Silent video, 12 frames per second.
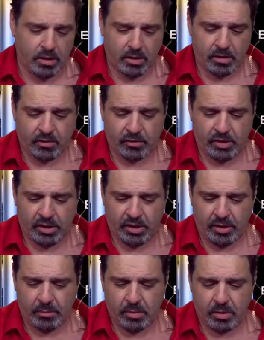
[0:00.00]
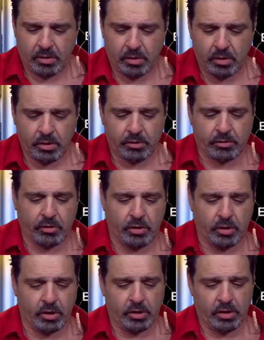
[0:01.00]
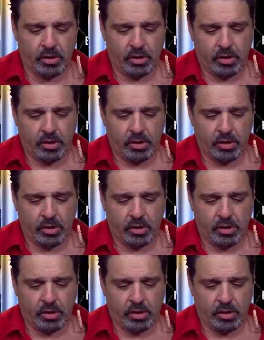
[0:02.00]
the steam looks good.